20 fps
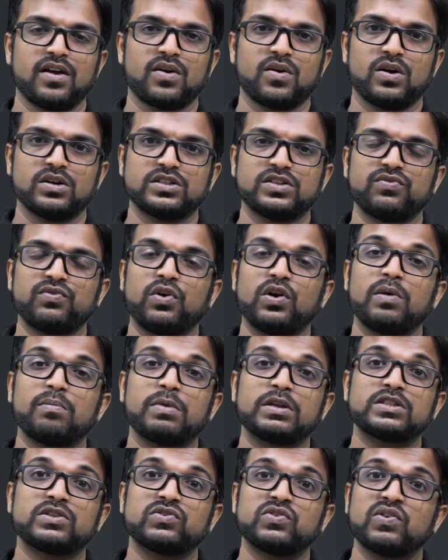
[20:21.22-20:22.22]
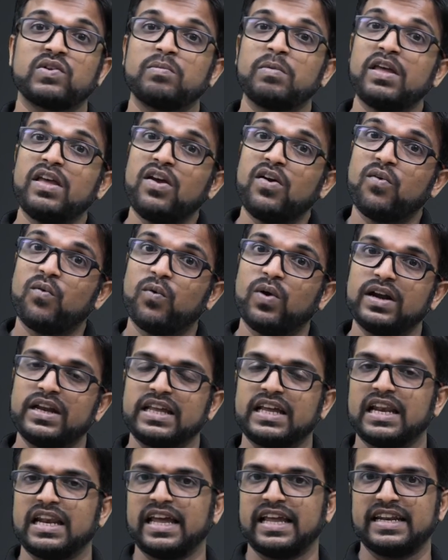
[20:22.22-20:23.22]
Constant volume process will be
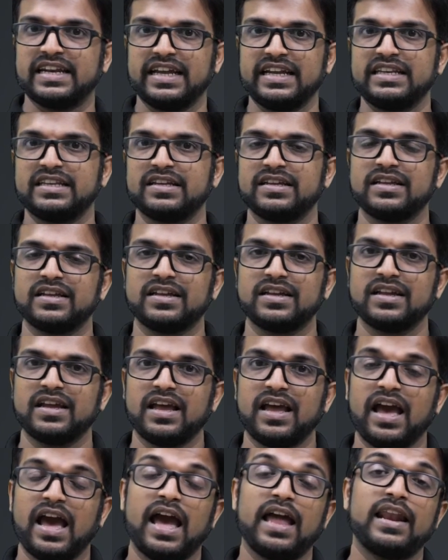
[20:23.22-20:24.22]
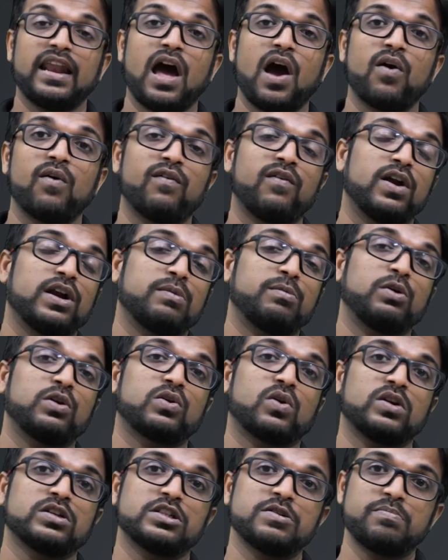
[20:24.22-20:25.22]
vertical line, right? And what
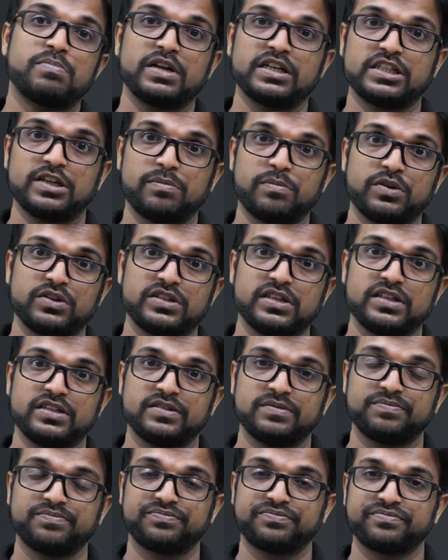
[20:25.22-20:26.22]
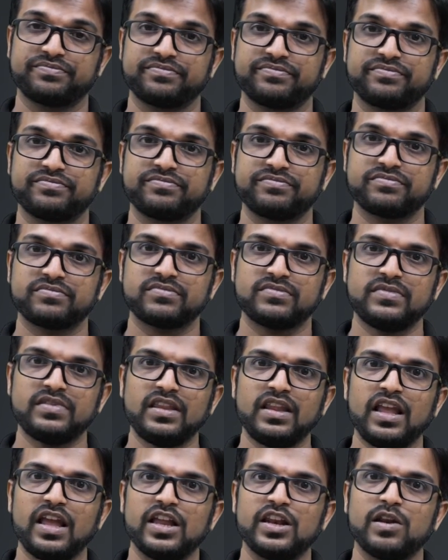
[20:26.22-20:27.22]
about constant pressure process?
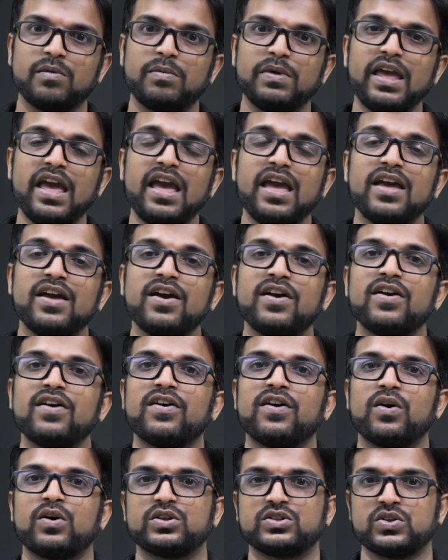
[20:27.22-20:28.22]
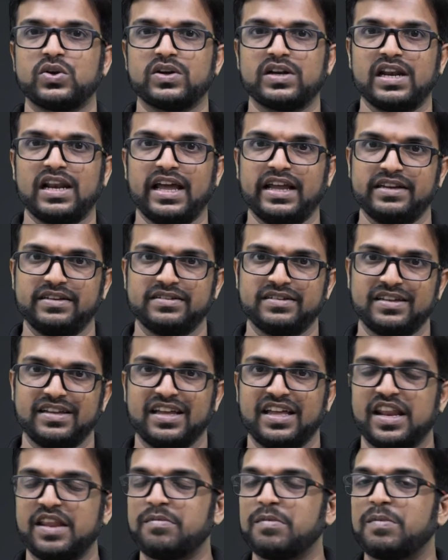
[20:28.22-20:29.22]
It will be a horizontal line.
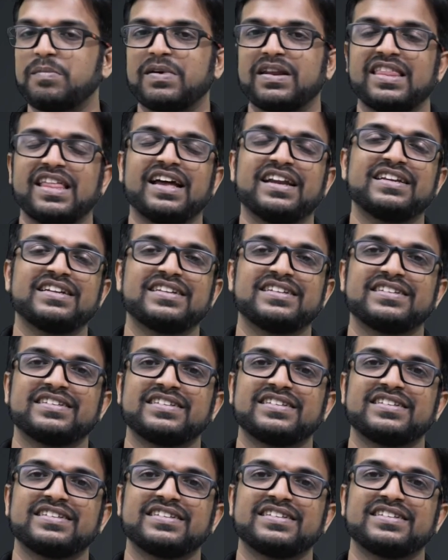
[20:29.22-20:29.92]
Remember that.